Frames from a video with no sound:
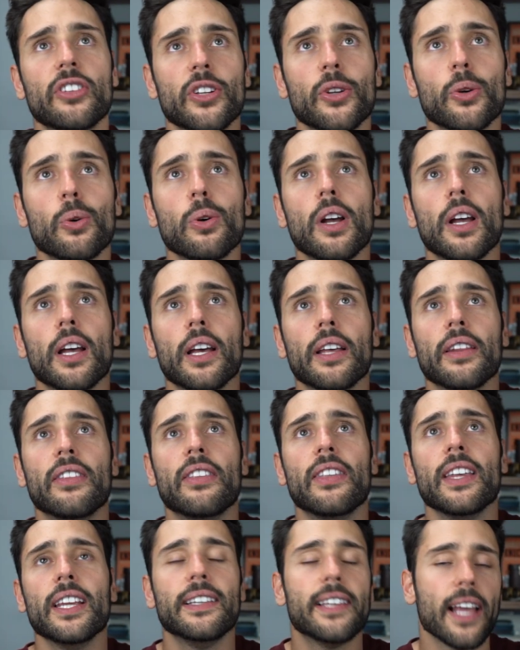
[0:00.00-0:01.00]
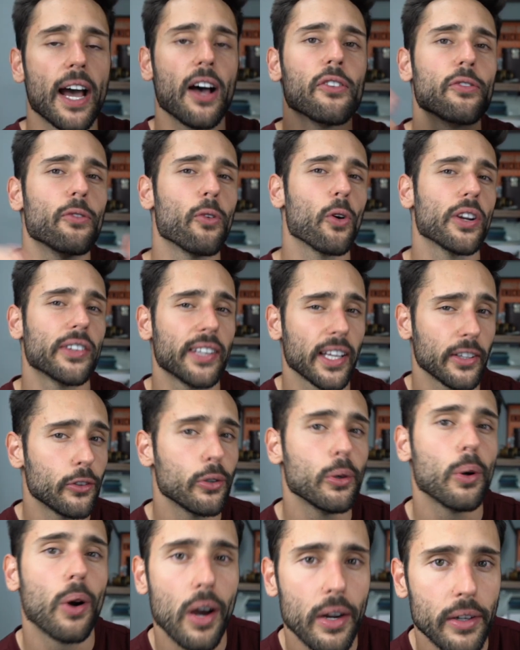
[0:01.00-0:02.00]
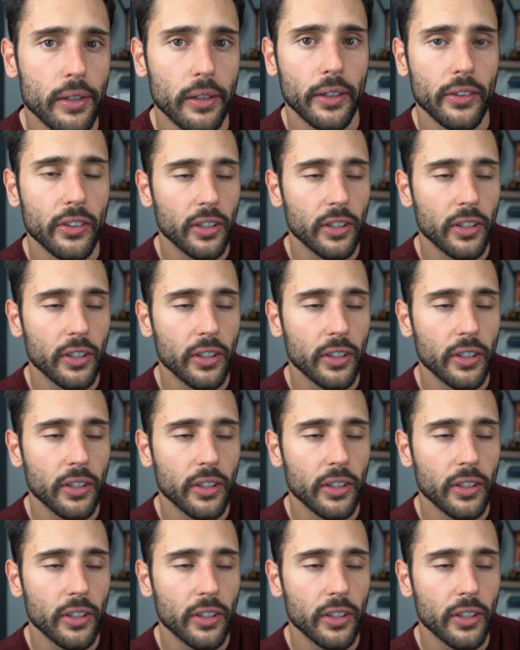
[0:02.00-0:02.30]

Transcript: you the downforce at 200.